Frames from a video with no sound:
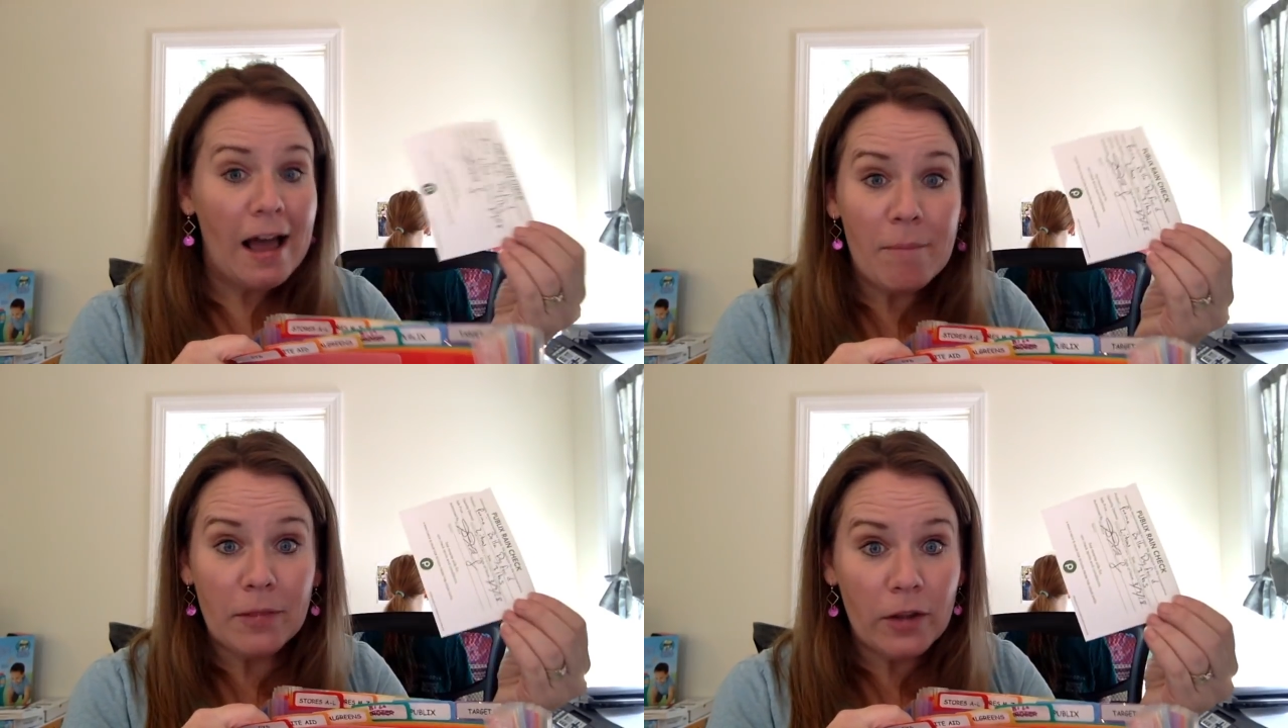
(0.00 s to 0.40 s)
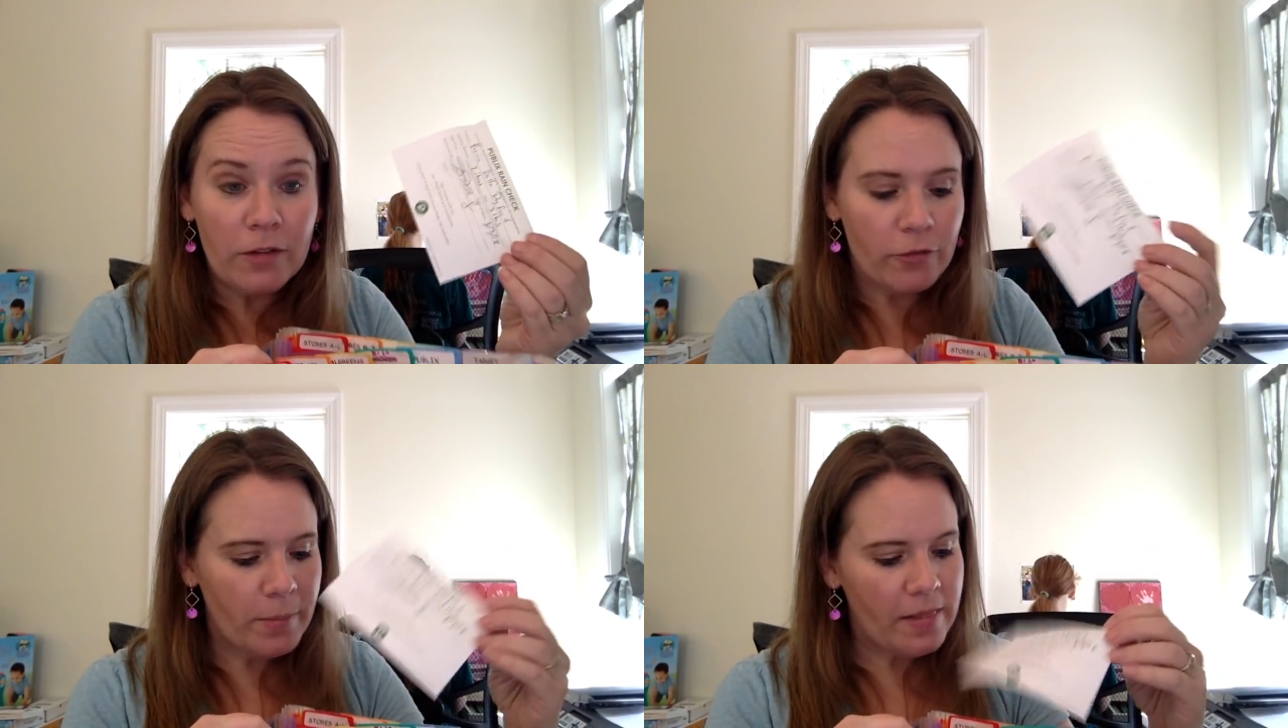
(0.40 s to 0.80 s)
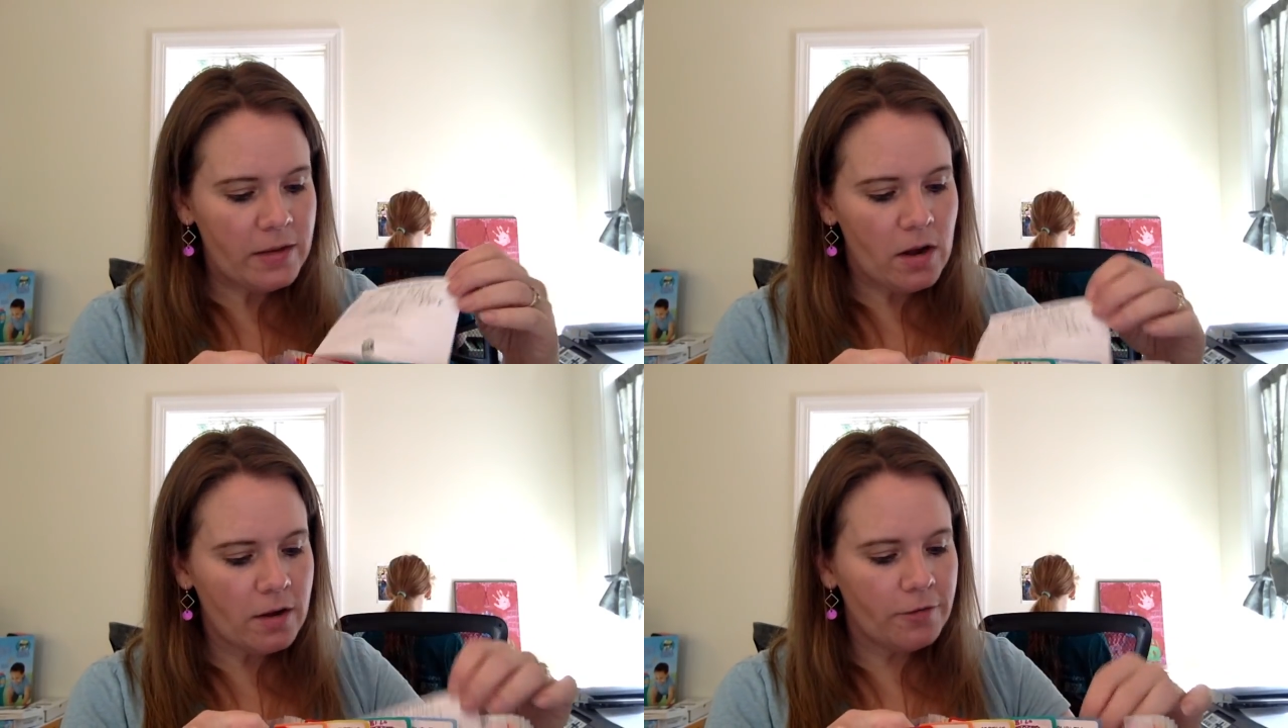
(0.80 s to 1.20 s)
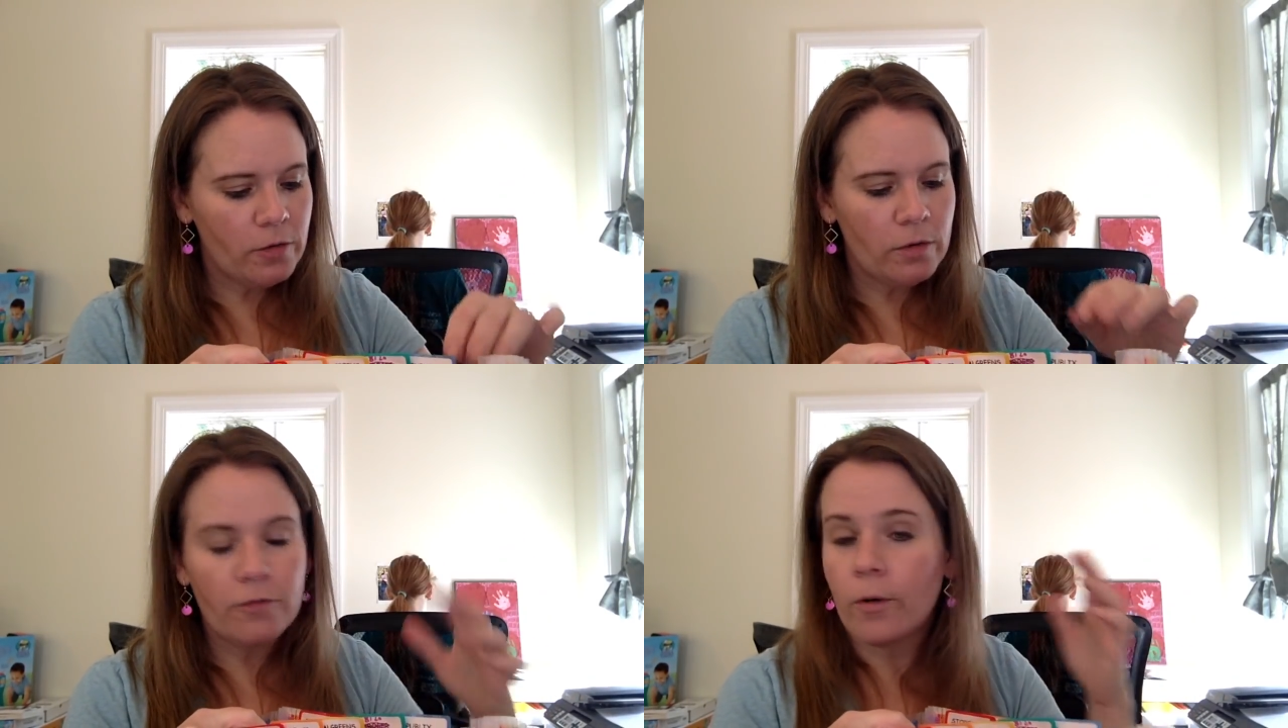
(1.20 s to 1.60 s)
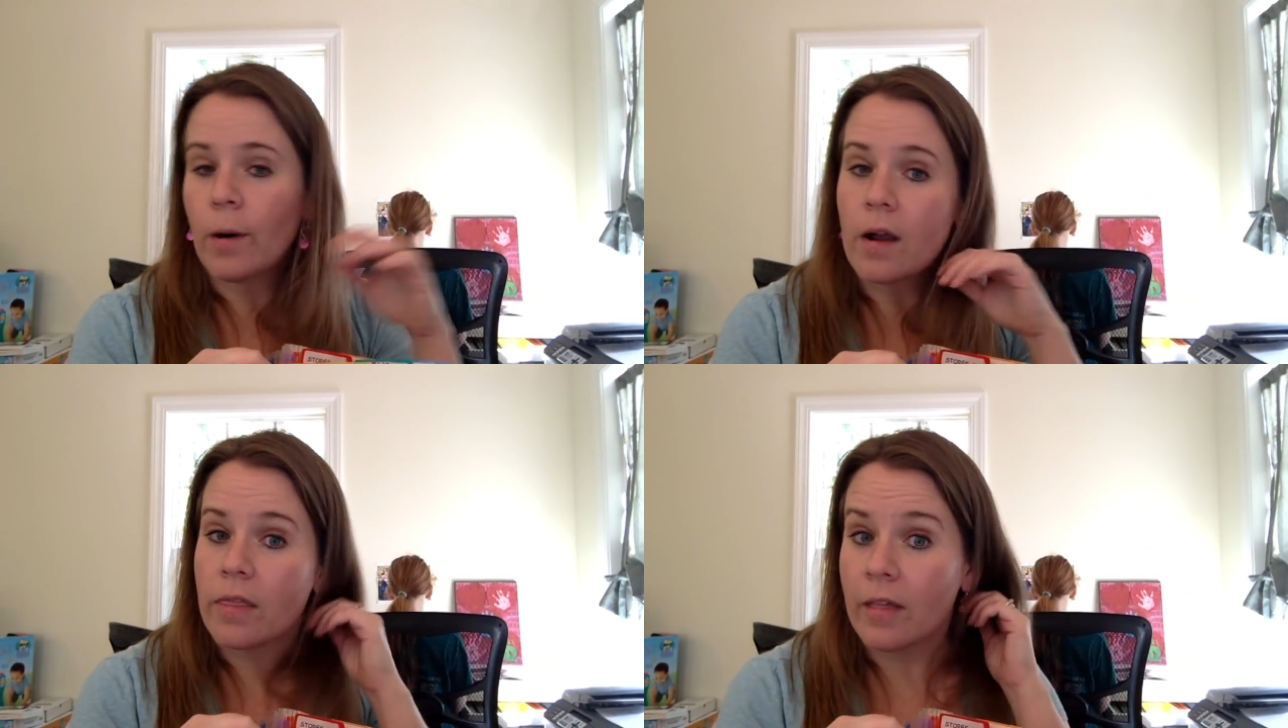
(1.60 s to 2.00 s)
I've been looking for Bella dog food
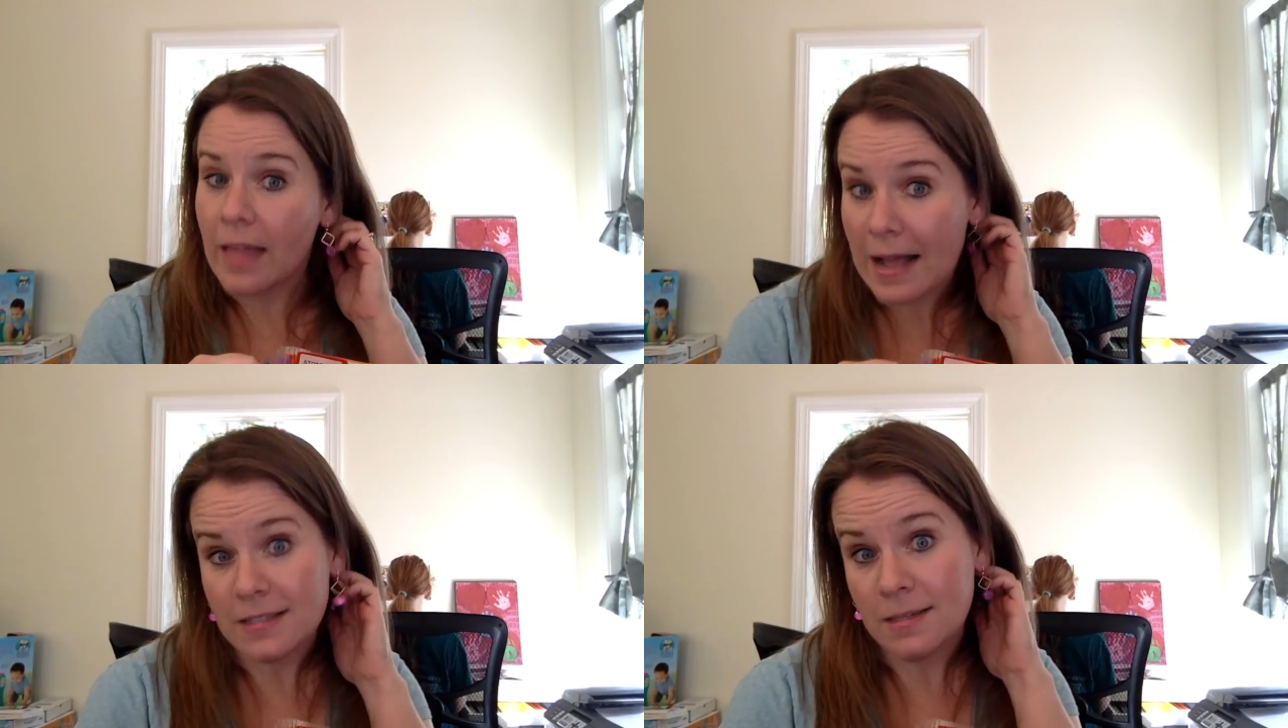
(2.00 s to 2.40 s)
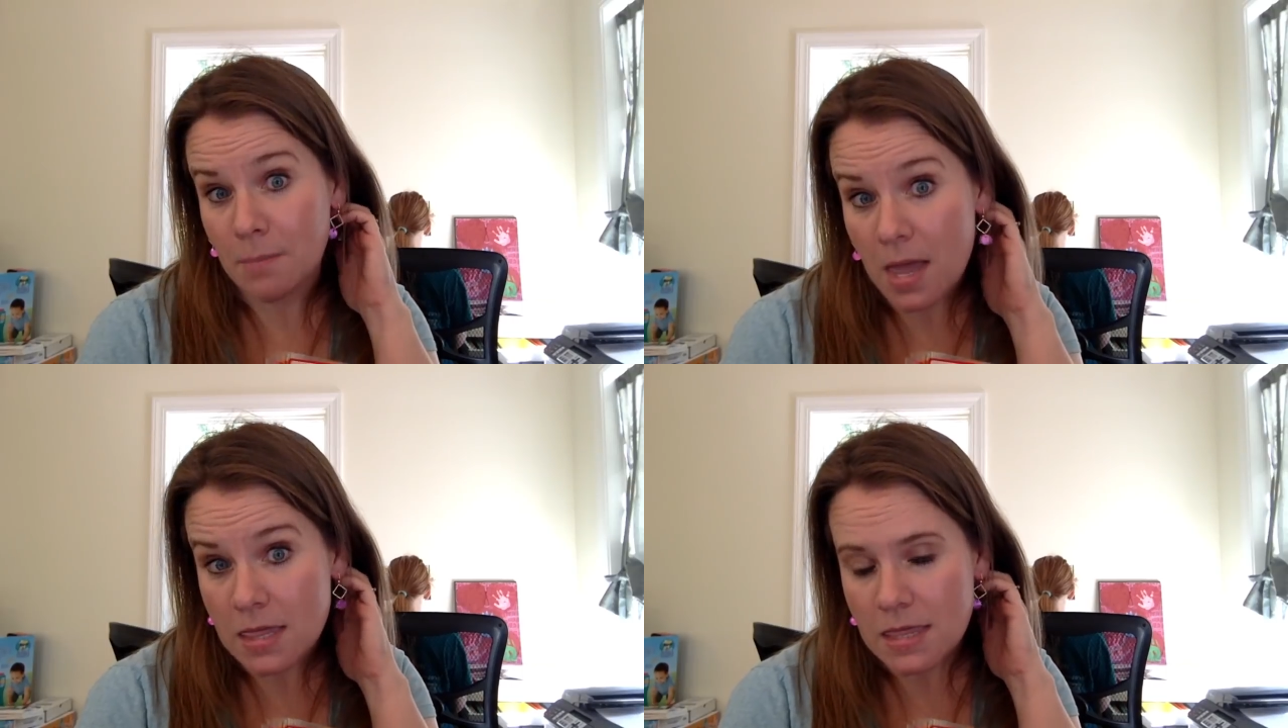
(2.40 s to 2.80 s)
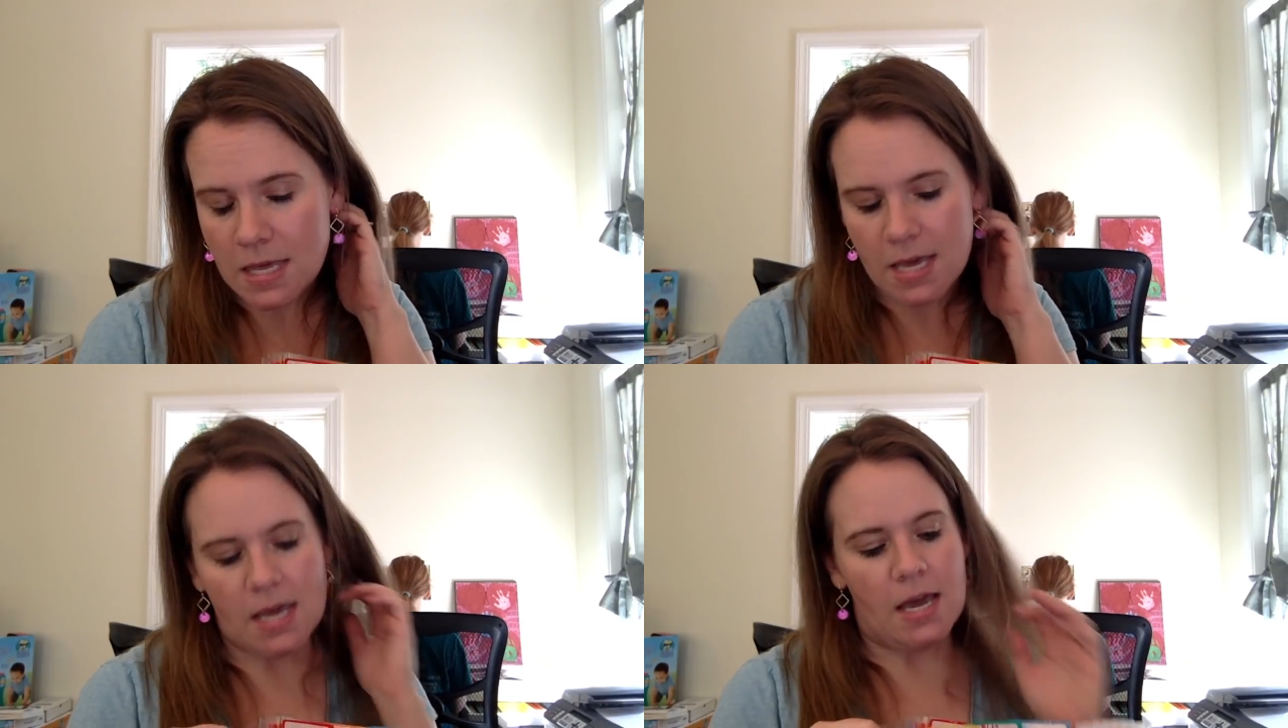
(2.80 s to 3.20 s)
for the last month,